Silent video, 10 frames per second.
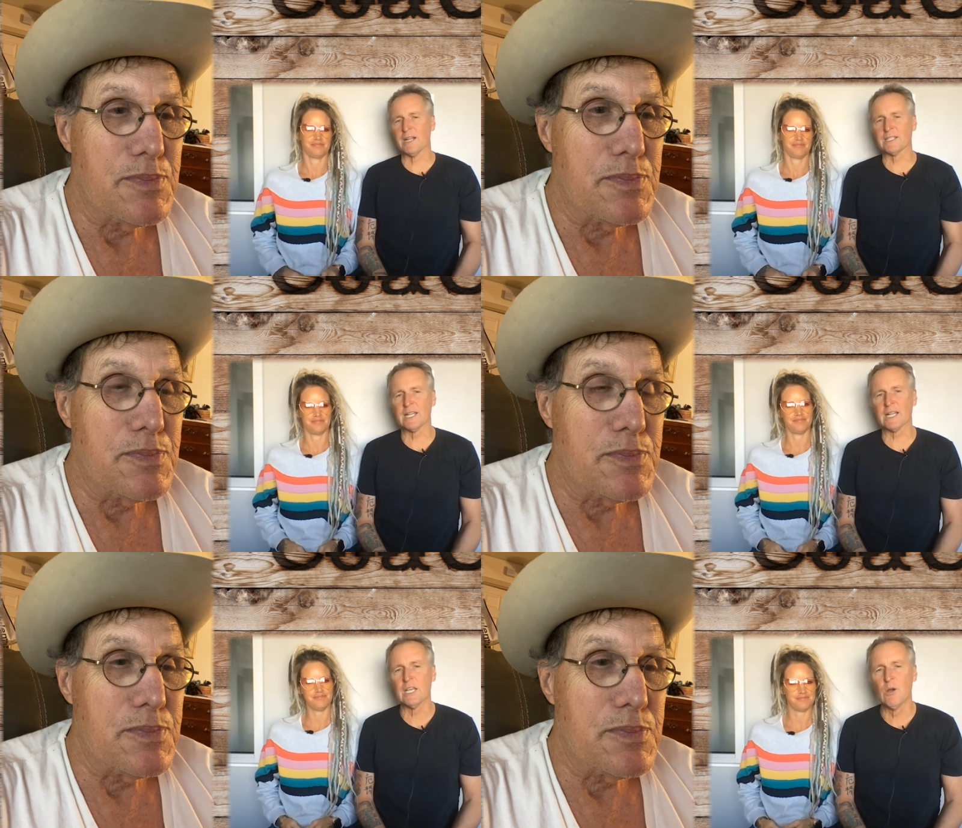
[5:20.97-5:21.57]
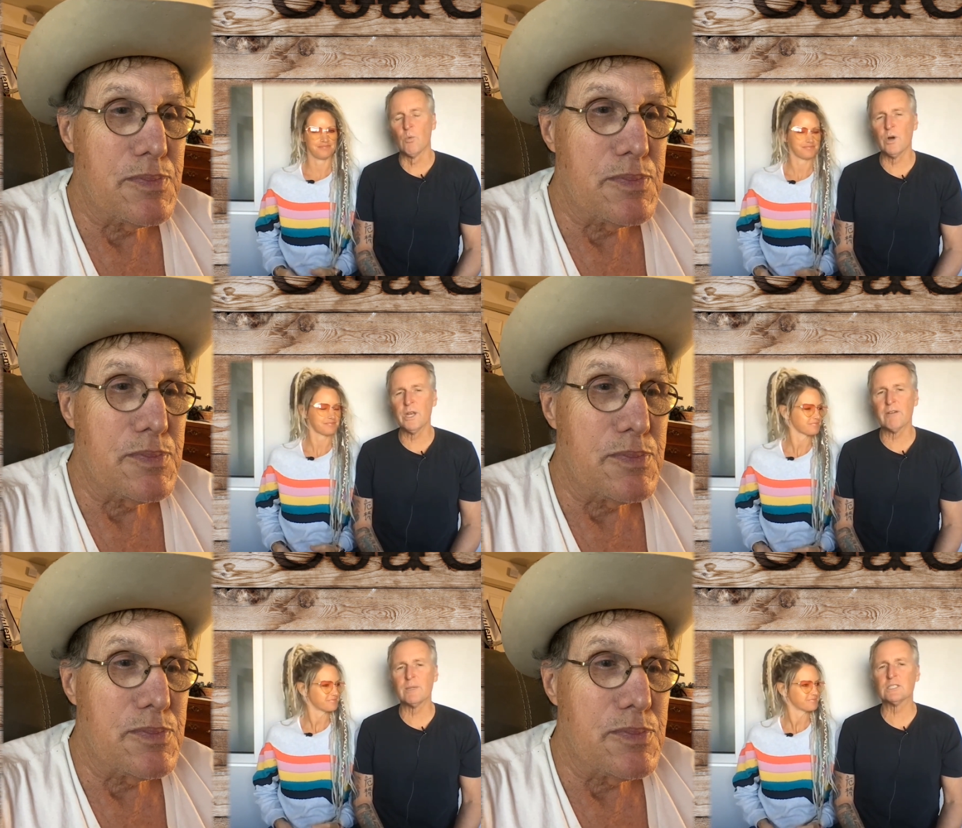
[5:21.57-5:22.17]
Speaker 1: Kelly. Mm-hmm. One of
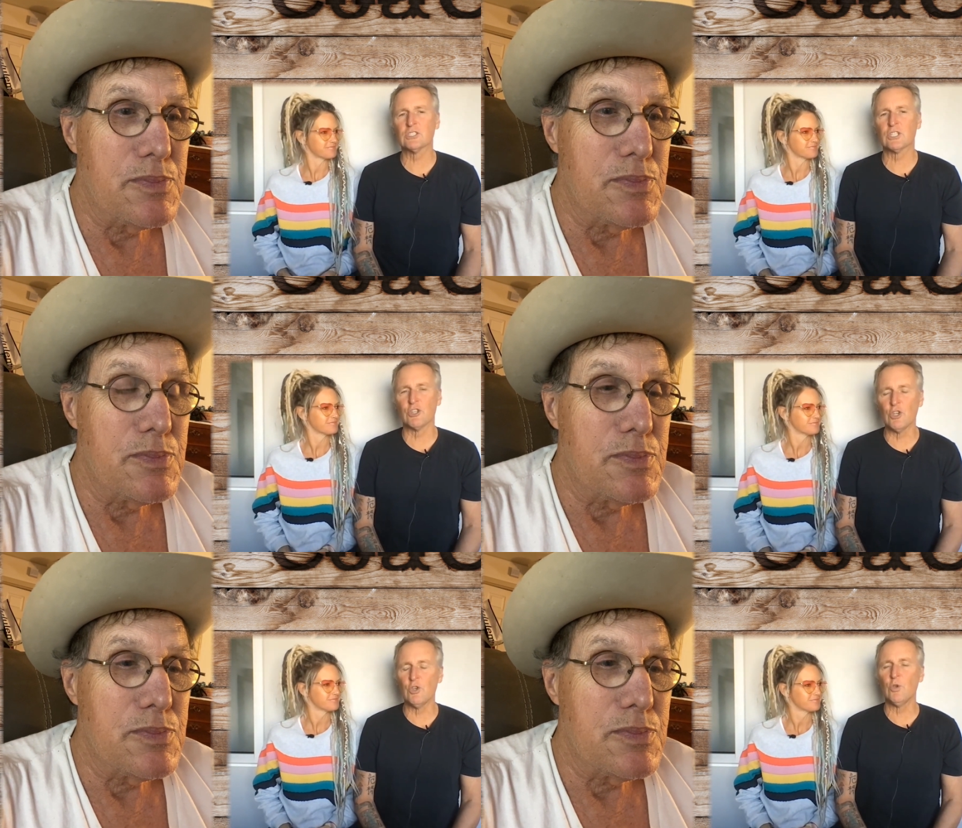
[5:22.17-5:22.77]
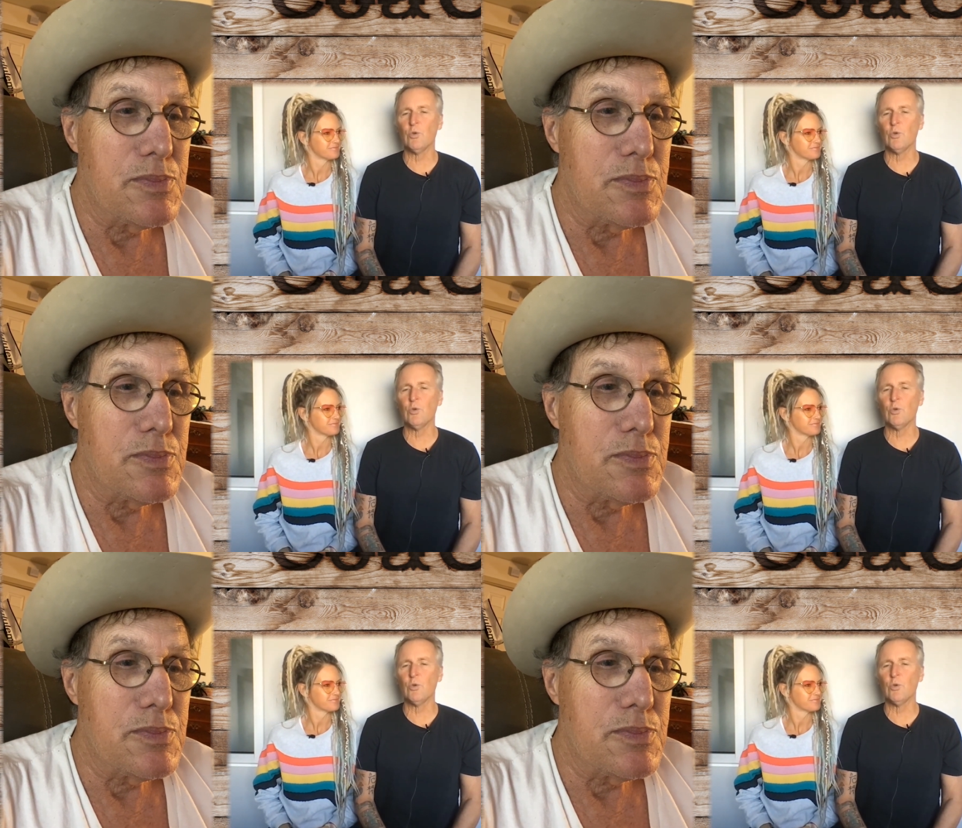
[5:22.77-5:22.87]
them is so you